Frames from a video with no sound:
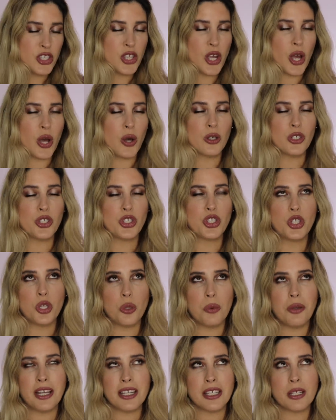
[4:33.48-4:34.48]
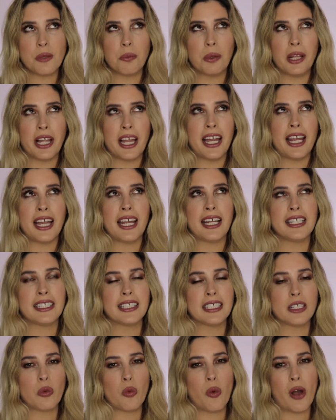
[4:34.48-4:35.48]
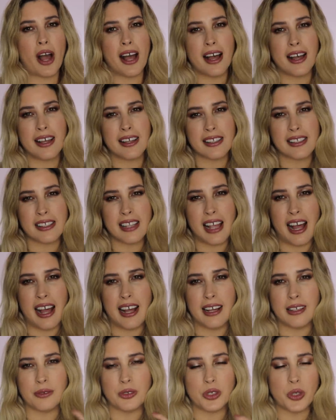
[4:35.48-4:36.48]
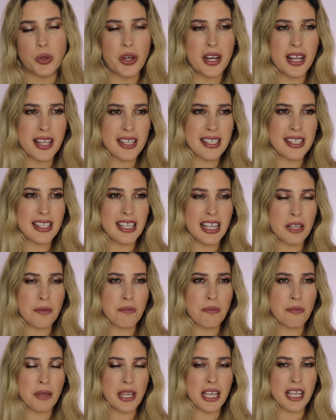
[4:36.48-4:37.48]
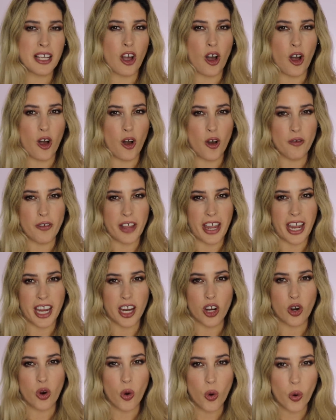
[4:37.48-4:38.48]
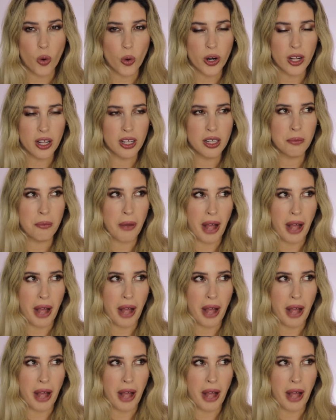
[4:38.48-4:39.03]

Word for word: So Juvia's Place was um, doing a sneak peek of a coral